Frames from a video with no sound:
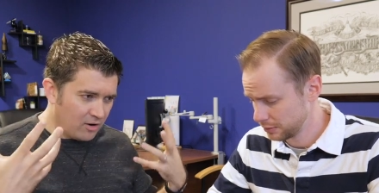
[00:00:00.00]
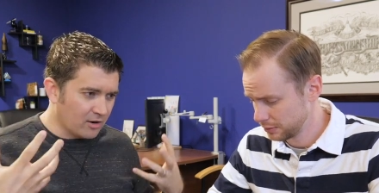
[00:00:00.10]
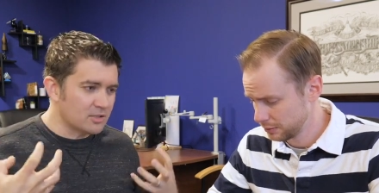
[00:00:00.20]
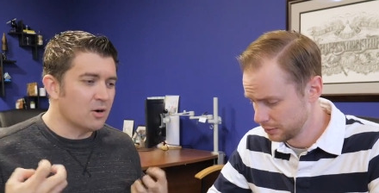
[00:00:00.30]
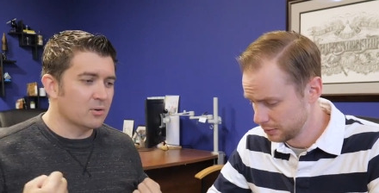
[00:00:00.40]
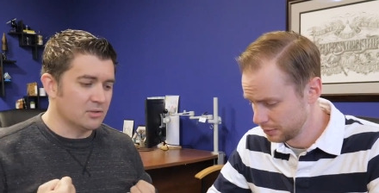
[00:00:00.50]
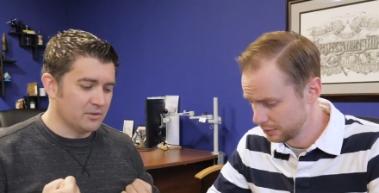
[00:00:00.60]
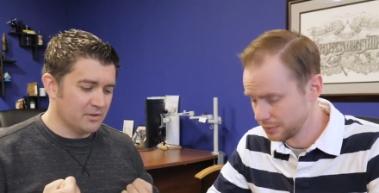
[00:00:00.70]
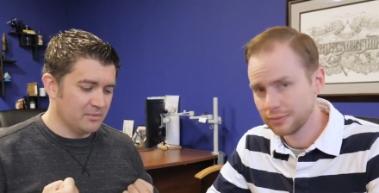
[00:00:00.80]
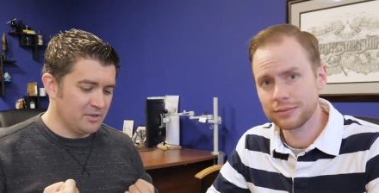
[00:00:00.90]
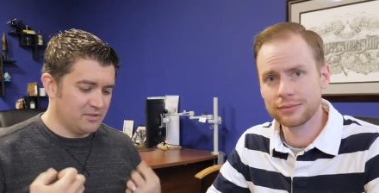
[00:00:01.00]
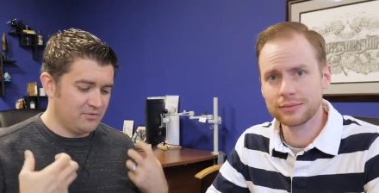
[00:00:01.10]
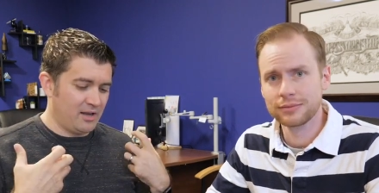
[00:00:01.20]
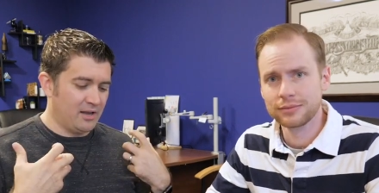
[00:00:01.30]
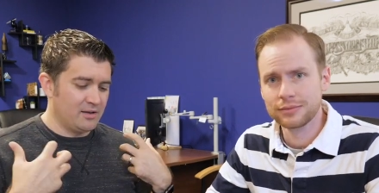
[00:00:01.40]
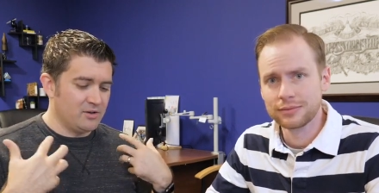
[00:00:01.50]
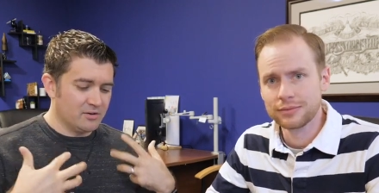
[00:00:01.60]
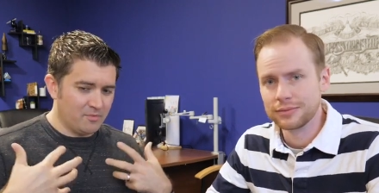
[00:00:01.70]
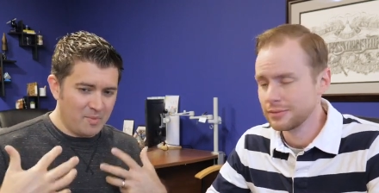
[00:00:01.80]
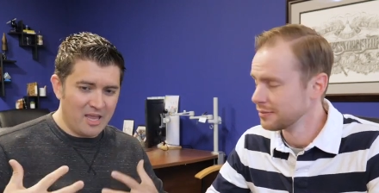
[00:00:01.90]
Speaker 1: hardcore Lord of the Rings fan,
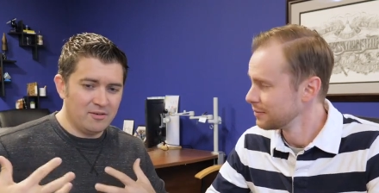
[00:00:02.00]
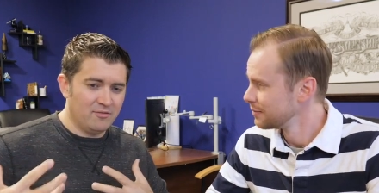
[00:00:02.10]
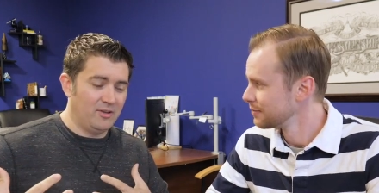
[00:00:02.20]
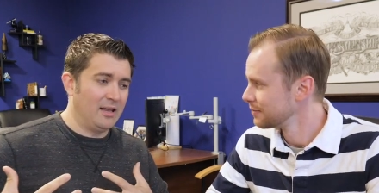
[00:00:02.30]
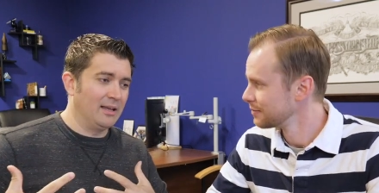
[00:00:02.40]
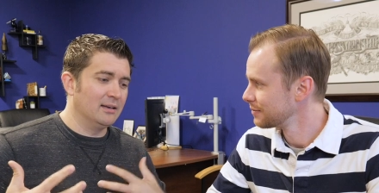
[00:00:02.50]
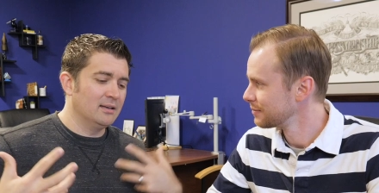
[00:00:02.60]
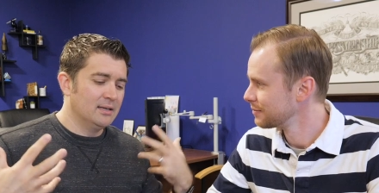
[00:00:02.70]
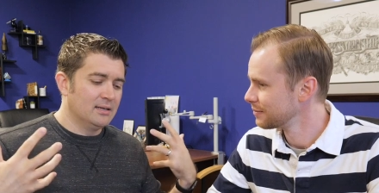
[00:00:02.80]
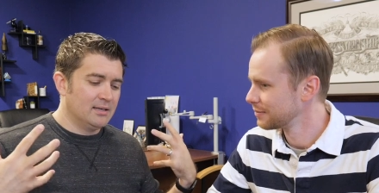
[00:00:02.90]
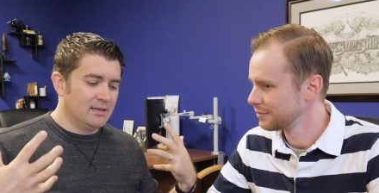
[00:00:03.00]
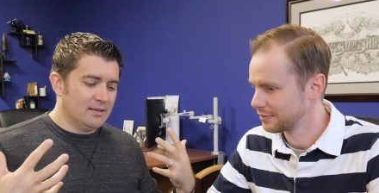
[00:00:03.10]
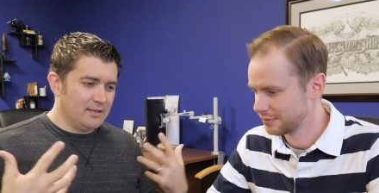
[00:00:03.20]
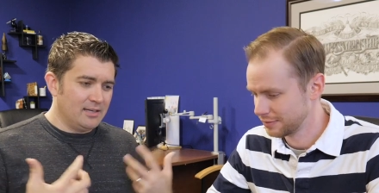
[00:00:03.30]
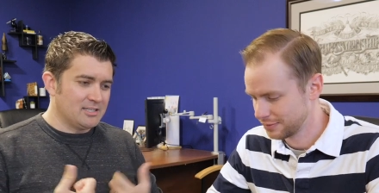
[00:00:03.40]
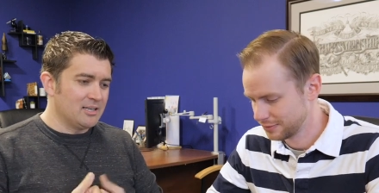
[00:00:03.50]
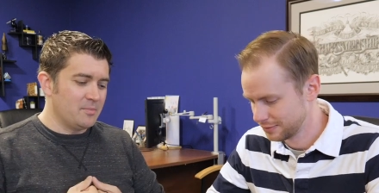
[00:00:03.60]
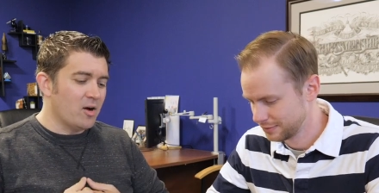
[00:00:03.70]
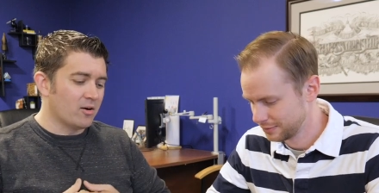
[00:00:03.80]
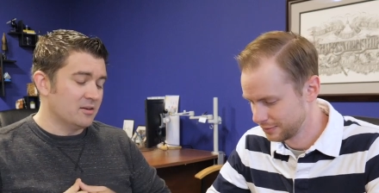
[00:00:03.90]
you're a pen fan it's going to
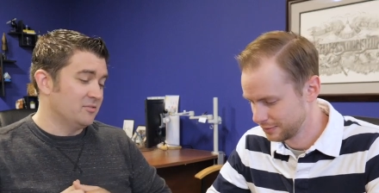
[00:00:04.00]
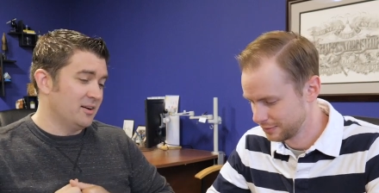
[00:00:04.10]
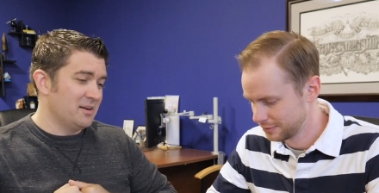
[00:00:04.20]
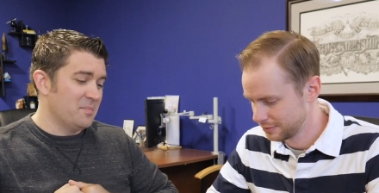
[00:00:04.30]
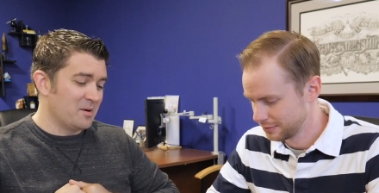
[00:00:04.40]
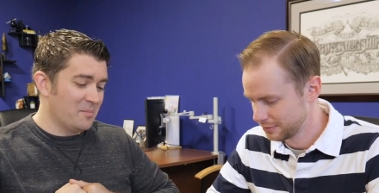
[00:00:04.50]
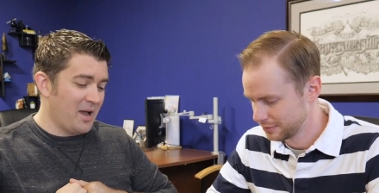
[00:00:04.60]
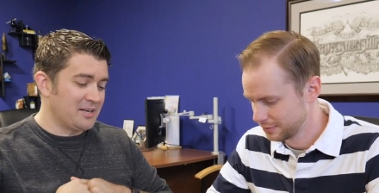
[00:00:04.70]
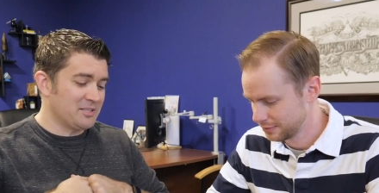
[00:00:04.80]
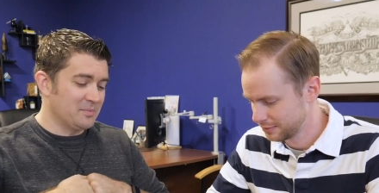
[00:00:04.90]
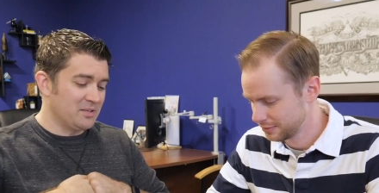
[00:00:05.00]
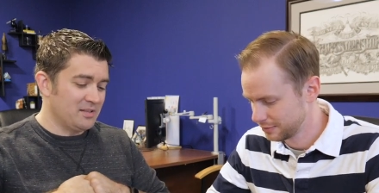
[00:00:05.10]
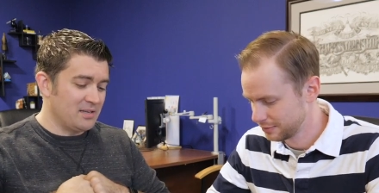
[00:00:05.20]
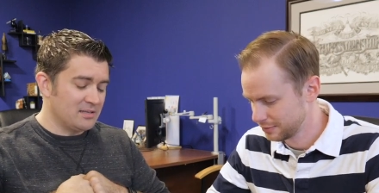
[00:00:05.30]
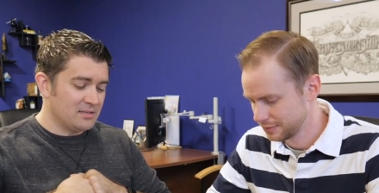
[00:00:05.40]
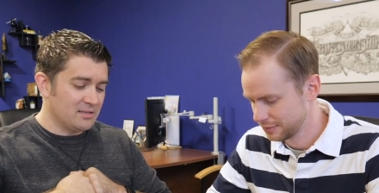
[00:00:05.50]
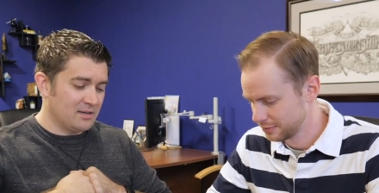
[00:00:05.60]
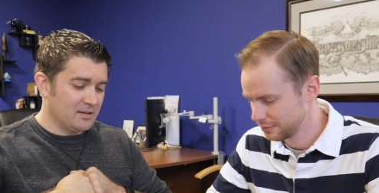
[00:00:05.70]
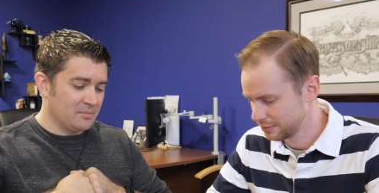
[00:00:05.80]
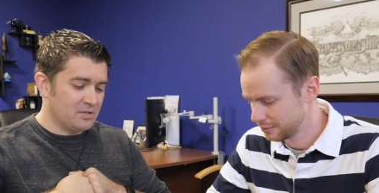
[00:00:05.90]
be harder to find a better matchup than these.
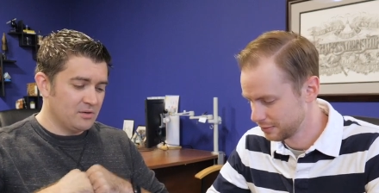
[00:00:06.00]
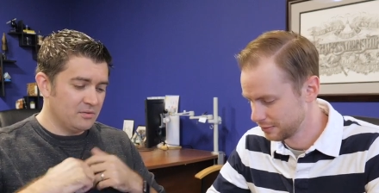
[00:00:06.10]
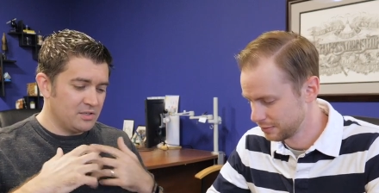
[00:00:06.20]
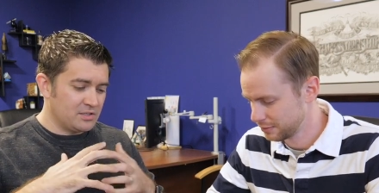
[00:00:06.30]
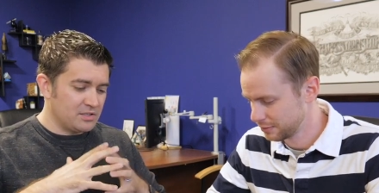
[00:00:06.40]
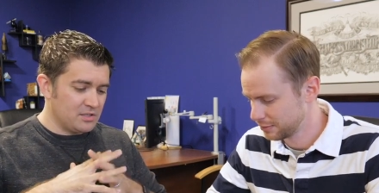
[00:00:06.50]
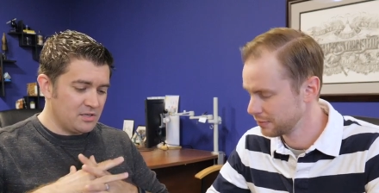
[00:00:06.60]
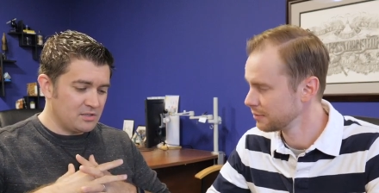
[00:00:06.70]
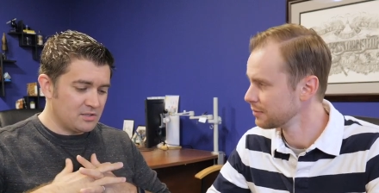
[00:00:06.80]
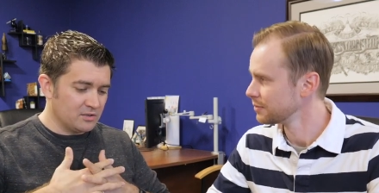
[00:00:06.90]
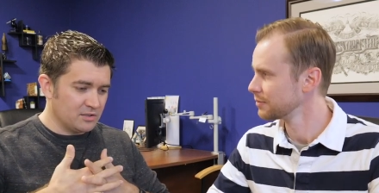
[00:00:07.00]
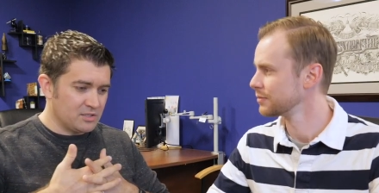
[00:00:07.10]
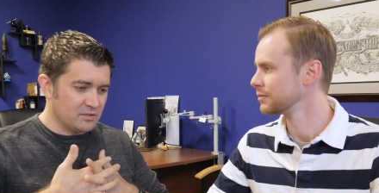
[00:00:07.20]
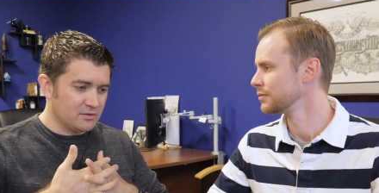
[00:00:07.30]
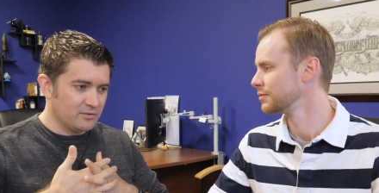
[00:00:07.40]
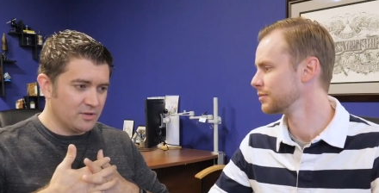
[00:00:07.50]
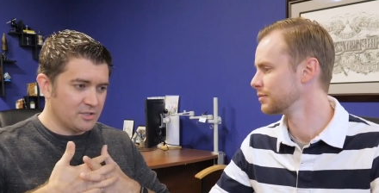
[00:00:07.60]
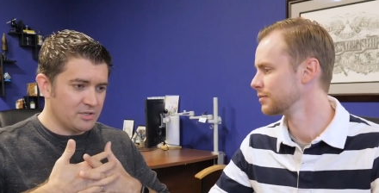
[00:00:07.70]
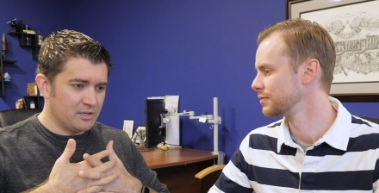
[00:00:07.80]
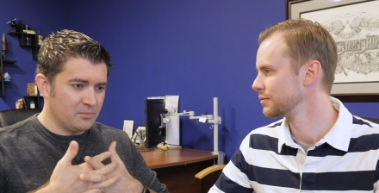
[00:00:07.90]
Um, so this is the sterling silver
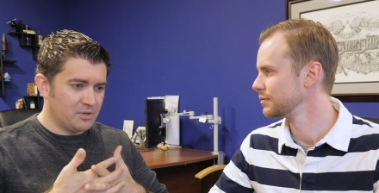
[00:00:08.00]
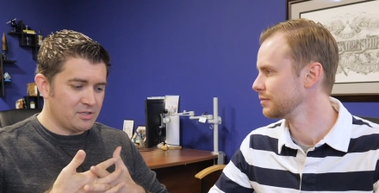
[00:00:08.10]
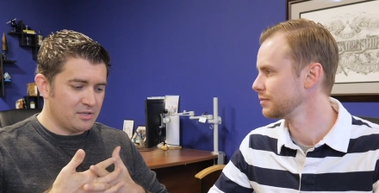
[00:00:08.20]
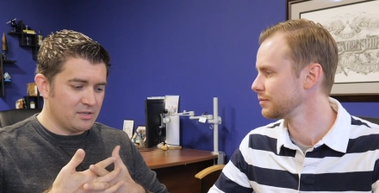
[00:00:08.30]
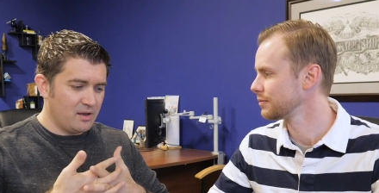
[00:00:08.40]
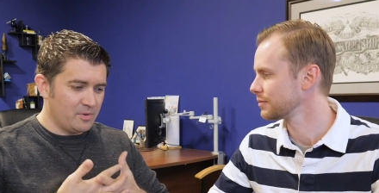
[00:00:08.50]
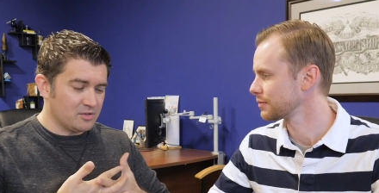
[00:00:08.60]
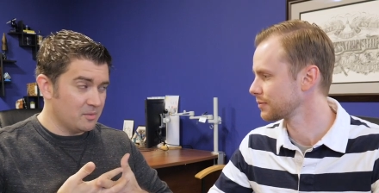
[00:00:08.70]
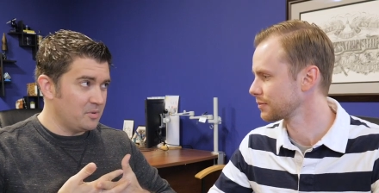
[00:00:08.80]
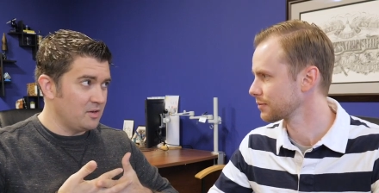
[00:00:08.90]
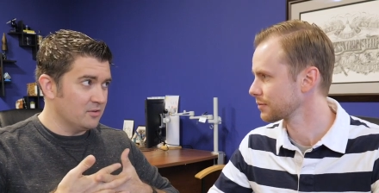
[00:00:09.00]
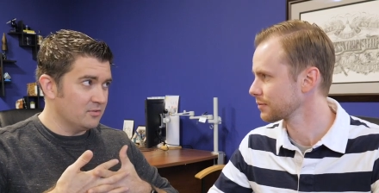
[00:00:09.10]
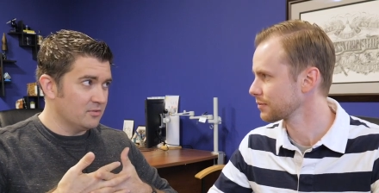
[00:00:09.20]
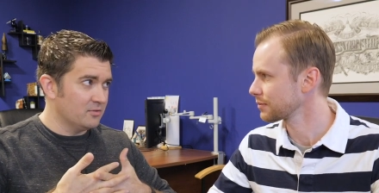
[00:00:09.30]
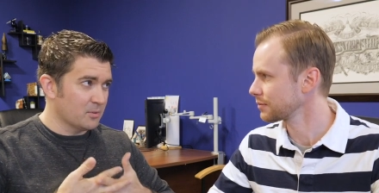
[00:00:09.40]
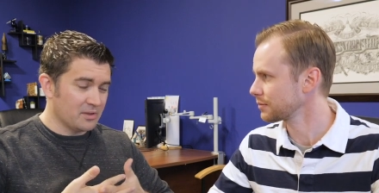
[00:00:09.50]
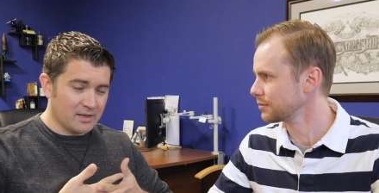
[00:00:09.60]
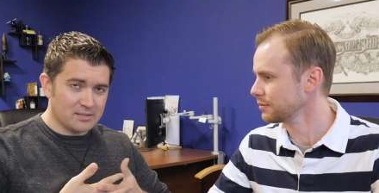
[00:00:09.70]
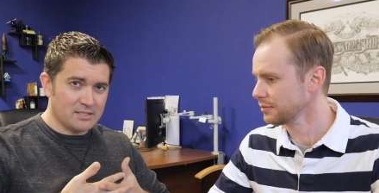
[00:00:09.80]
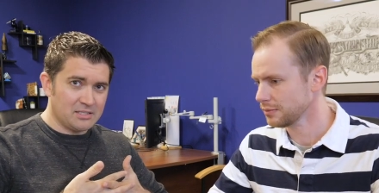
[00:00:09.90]
version, which has an MSRP of
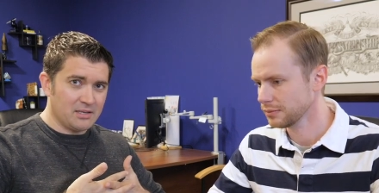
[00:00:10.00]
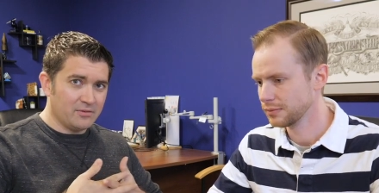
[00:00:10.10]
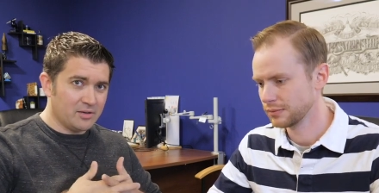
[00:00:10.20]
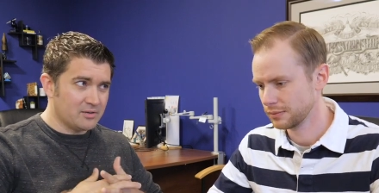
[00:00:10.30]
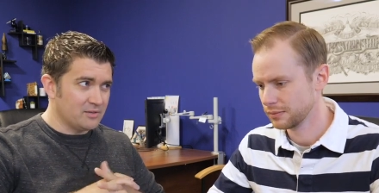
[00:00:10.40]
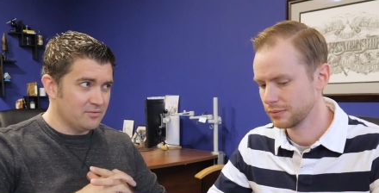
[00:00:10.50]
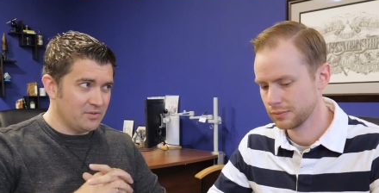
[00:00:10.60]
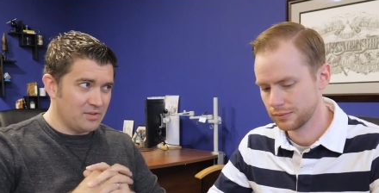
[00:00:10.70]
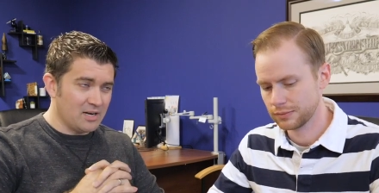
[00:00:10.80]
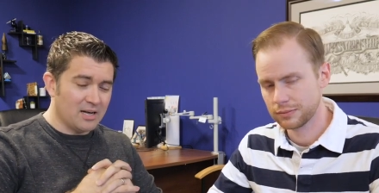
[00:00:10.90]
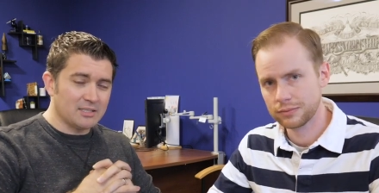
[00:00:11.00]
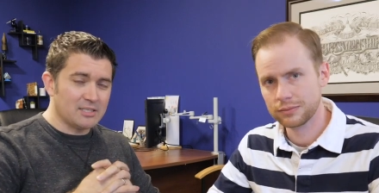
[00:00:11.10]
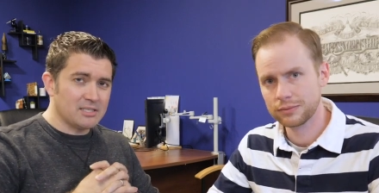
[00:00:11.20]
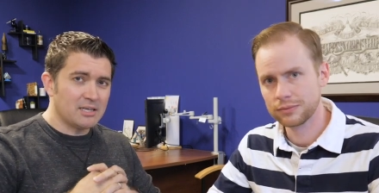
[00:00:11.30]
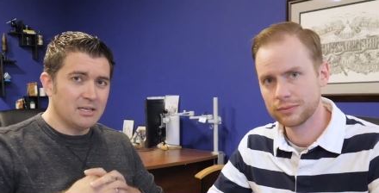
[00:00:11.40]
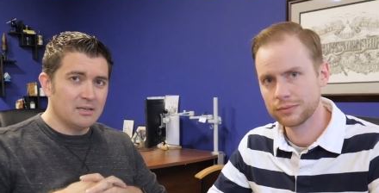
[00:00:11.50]
$4,750.